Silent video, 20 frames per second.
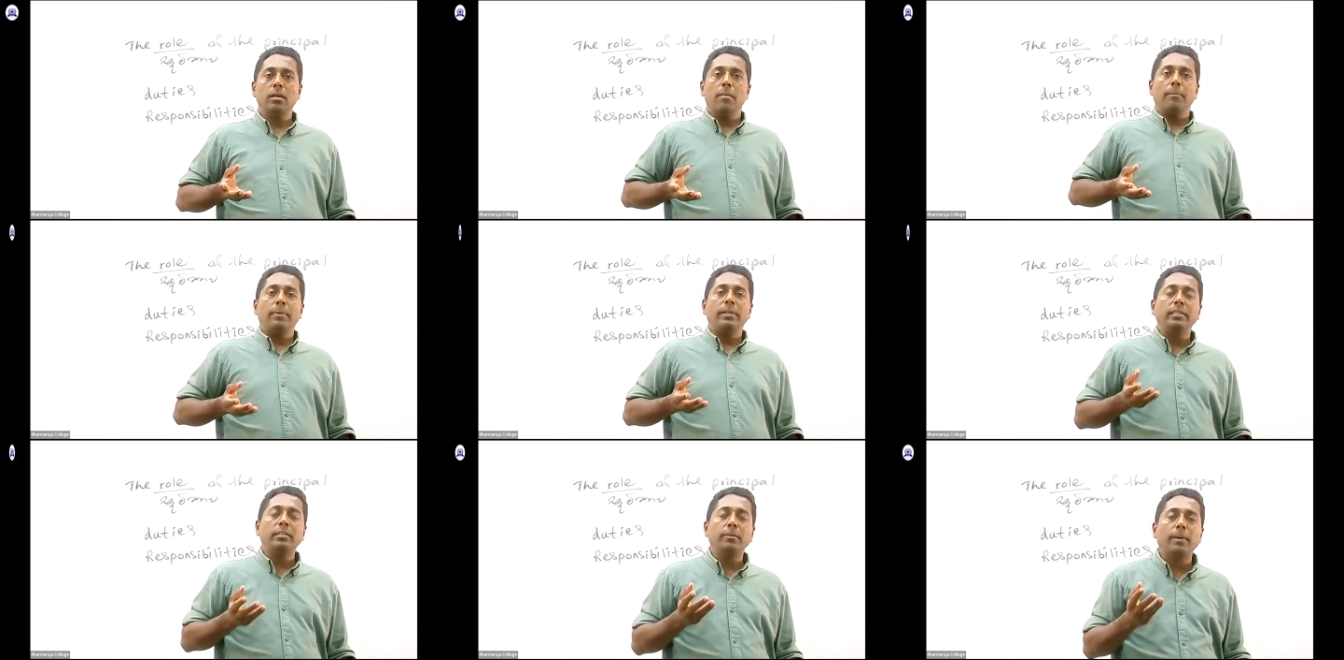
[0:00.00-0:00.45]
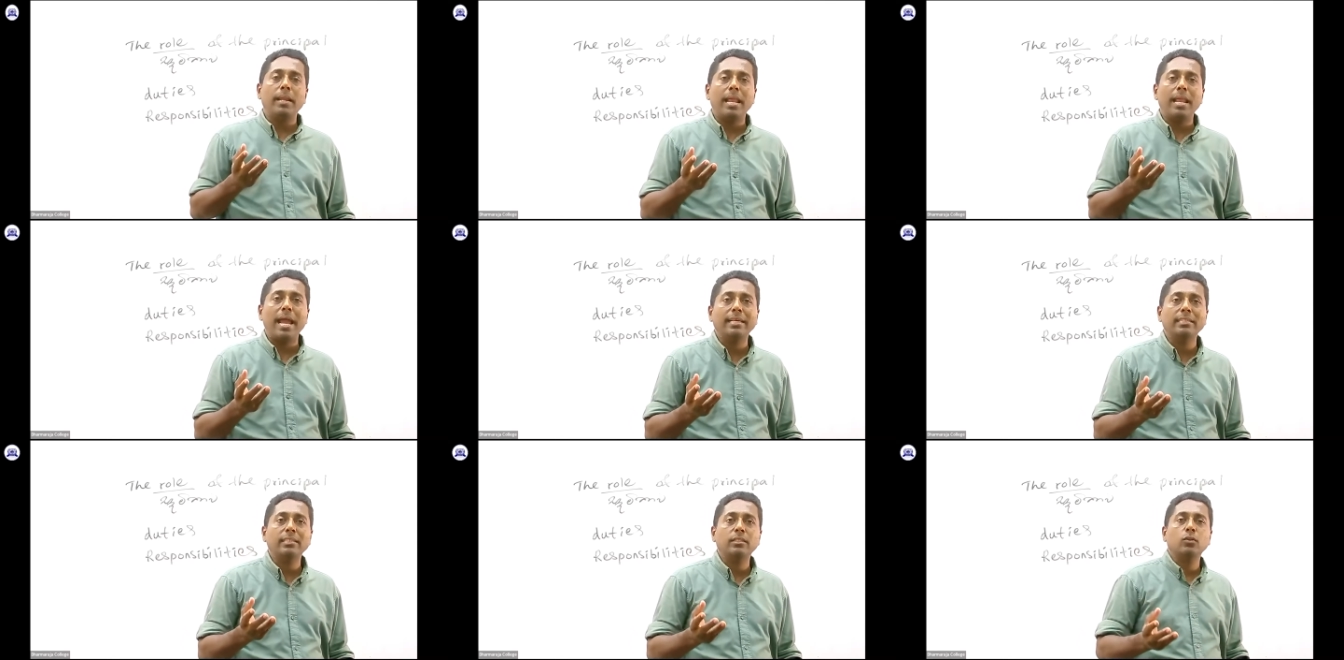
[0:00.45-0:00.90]
Principal
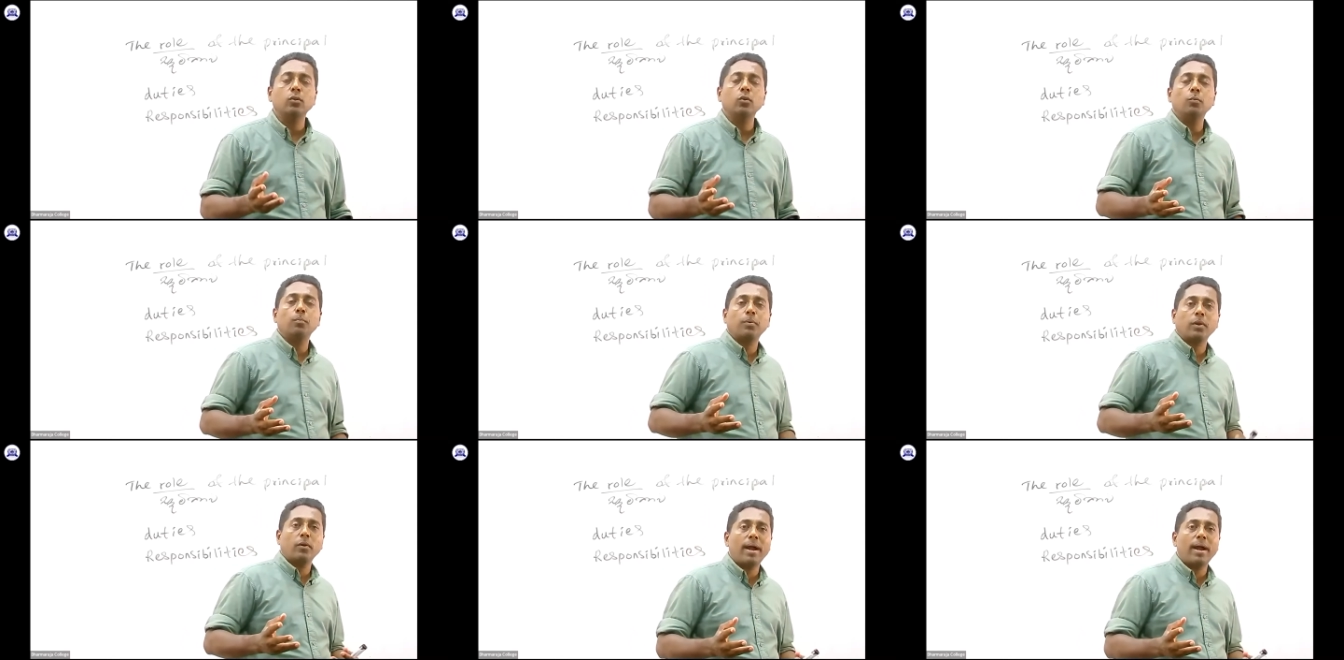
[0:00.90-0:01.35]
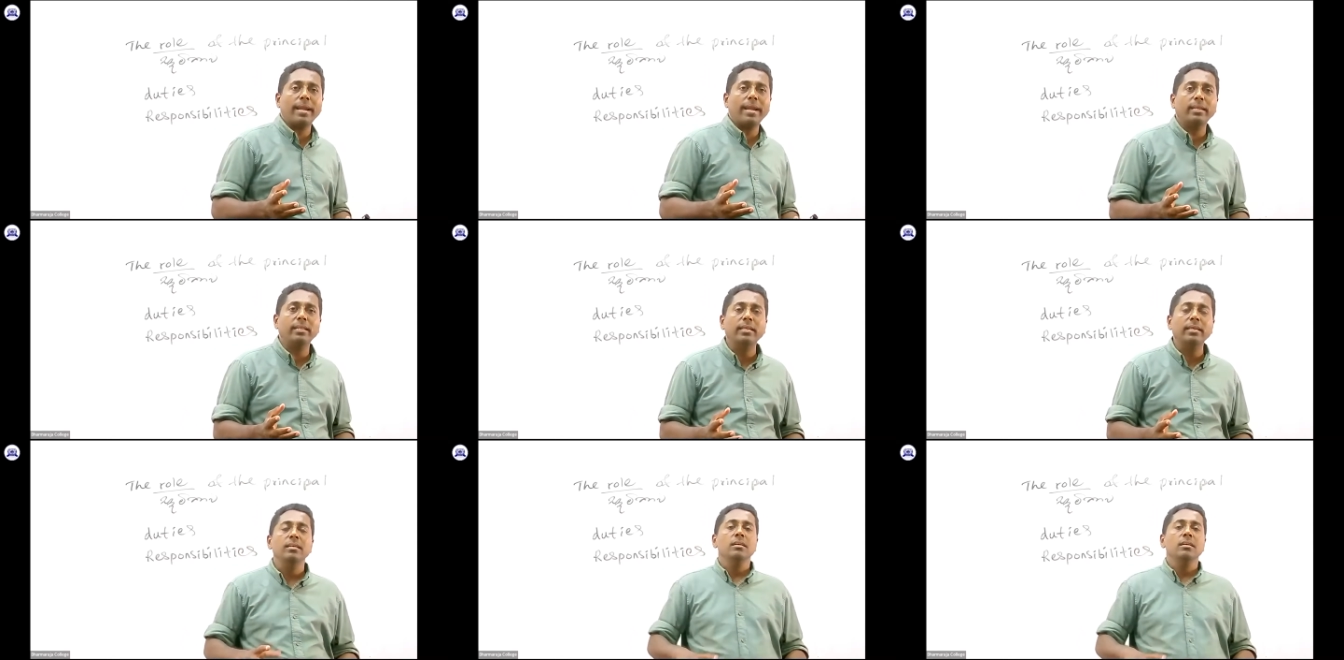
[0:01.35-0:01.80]
has to
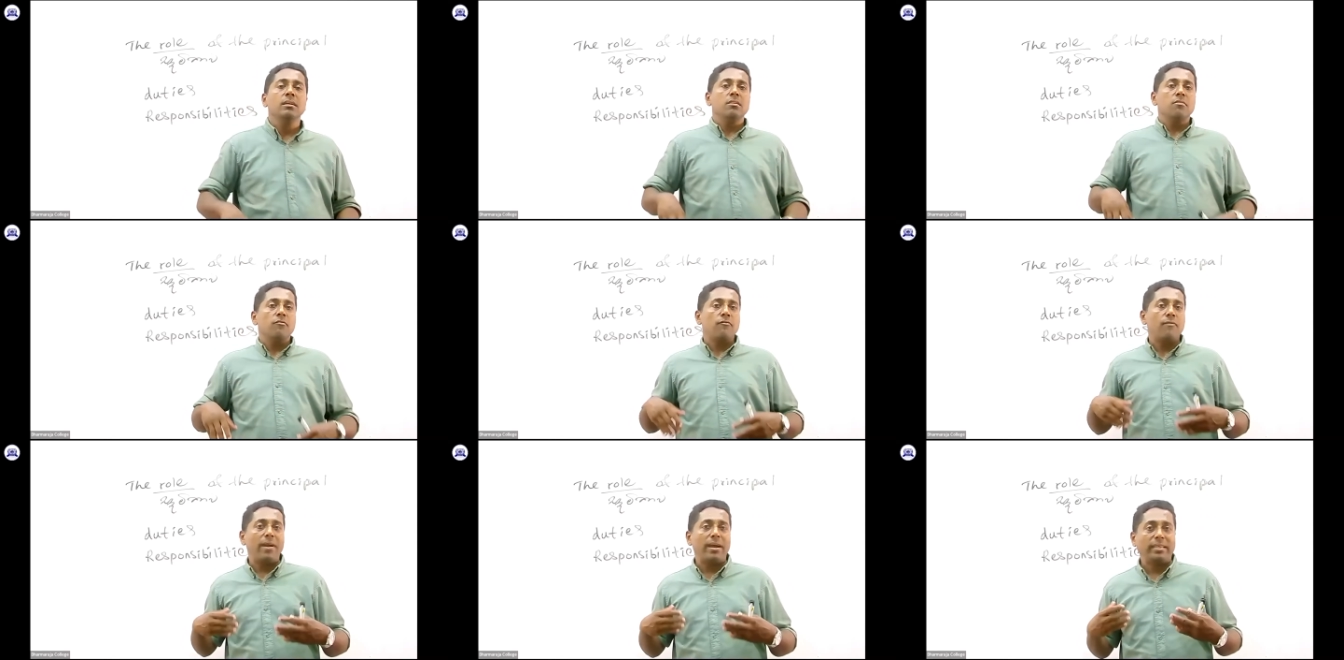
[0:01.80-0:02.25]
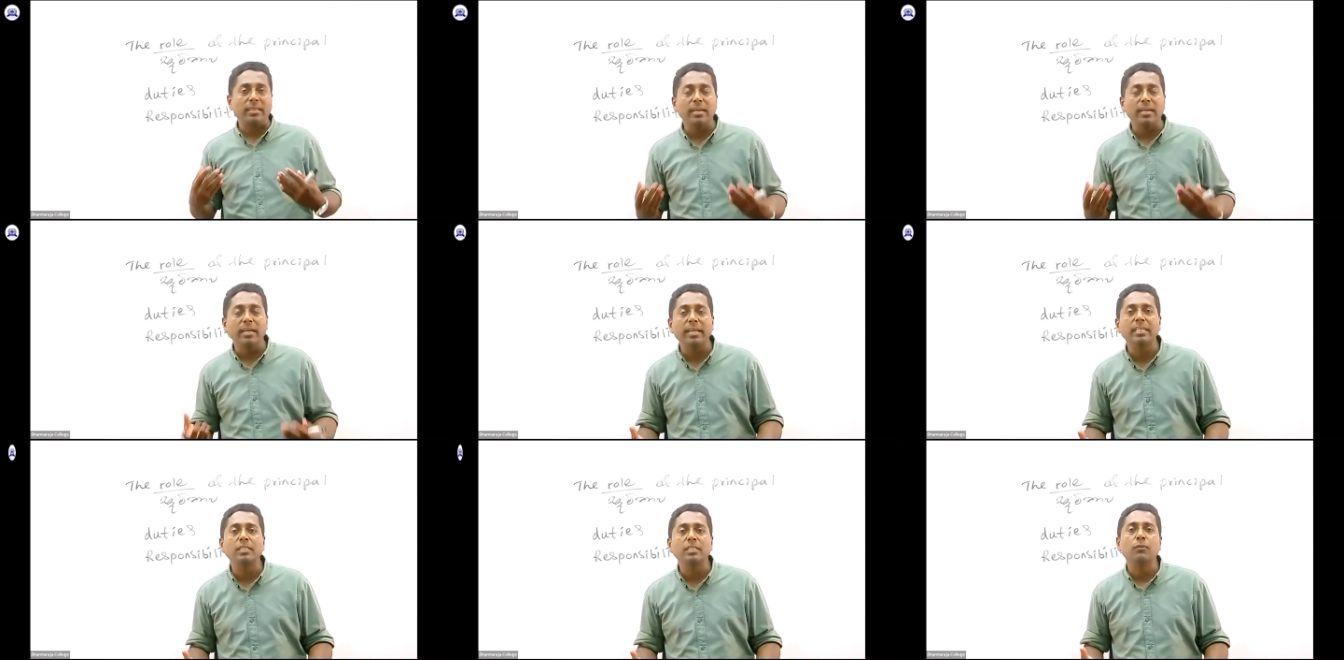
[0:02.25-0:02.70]
provide the
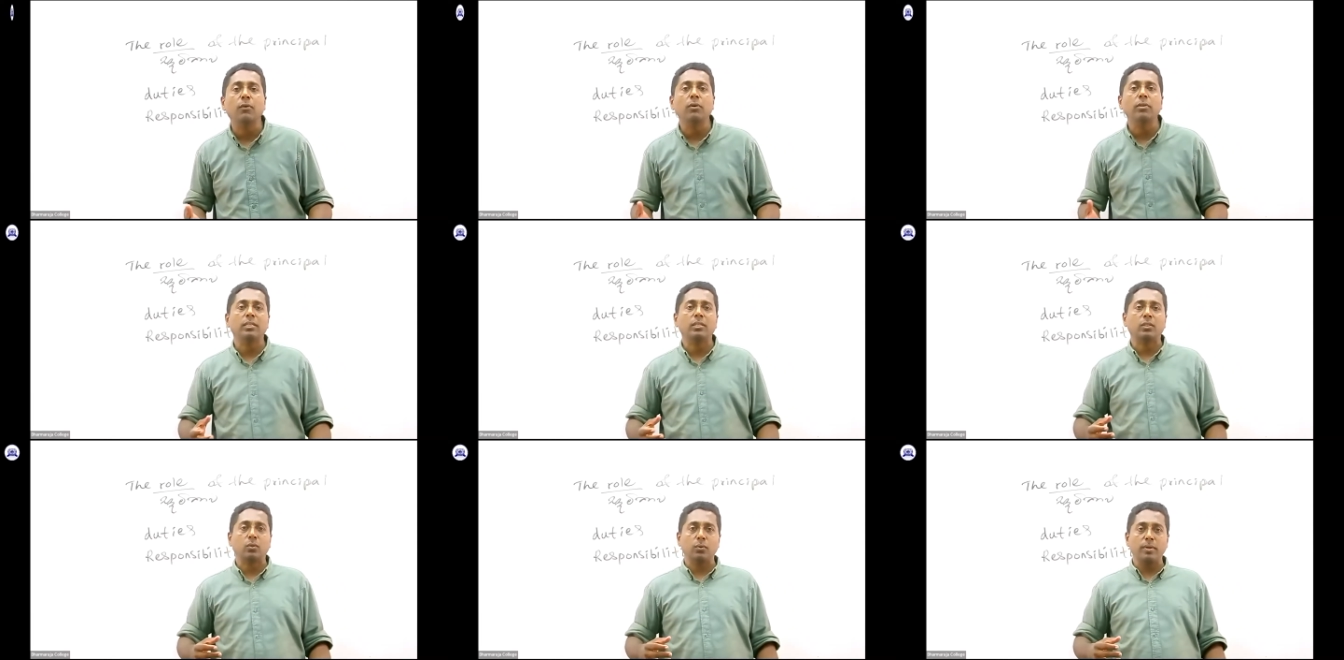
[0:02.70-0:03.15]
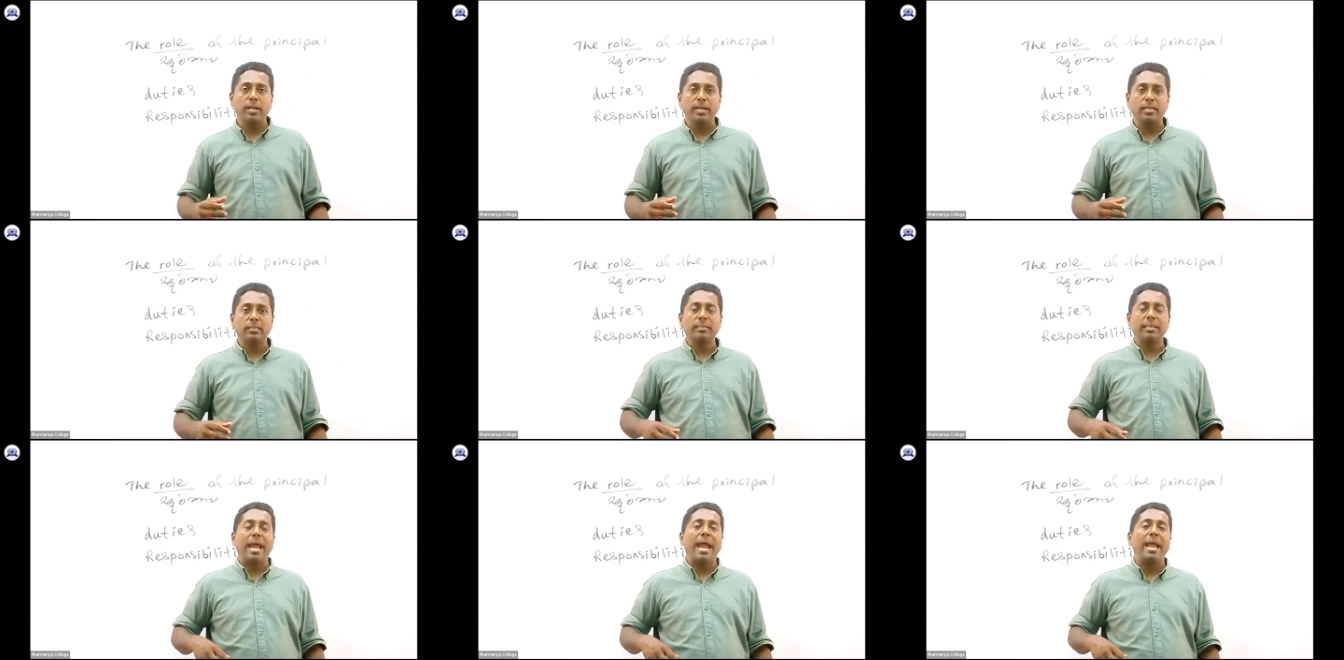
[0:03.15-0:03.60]
facilities for the
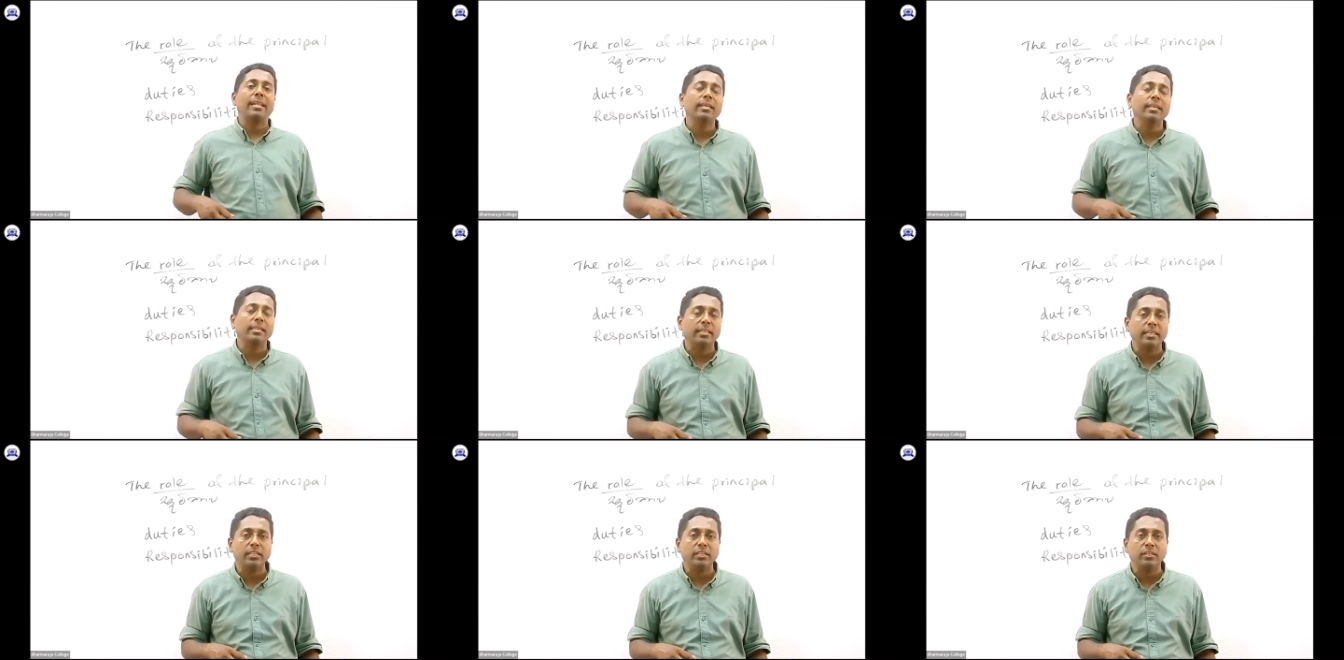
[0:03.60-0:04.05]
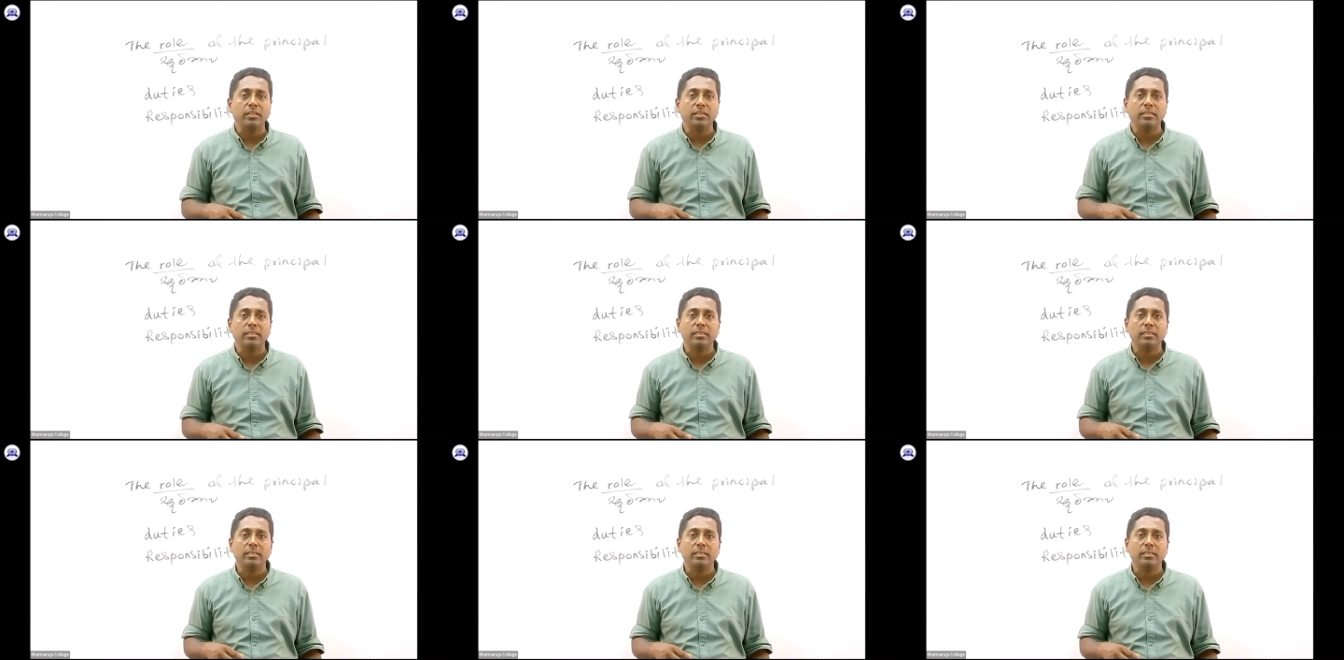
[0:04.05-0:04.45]
students and the teachers.